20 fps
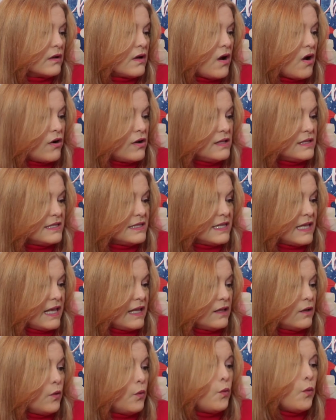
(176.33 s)
Carl
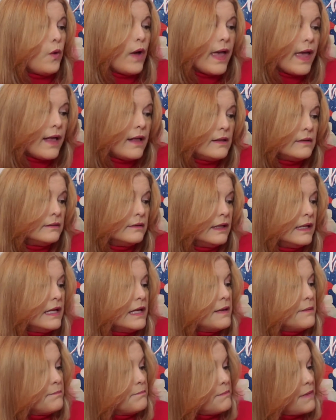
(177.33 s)
said. Well,
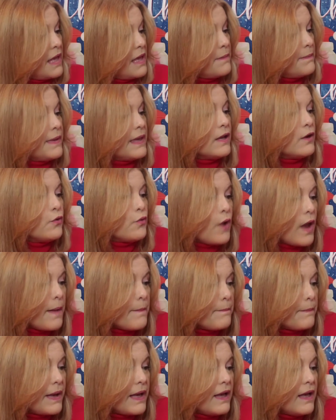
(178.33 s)
maybe
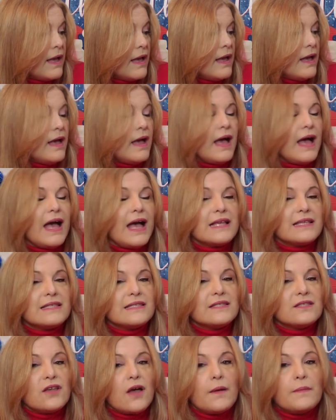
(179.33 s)
Grandpa has
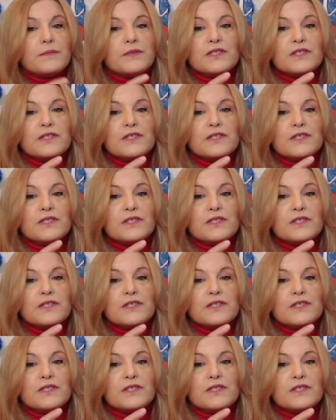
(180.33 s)
some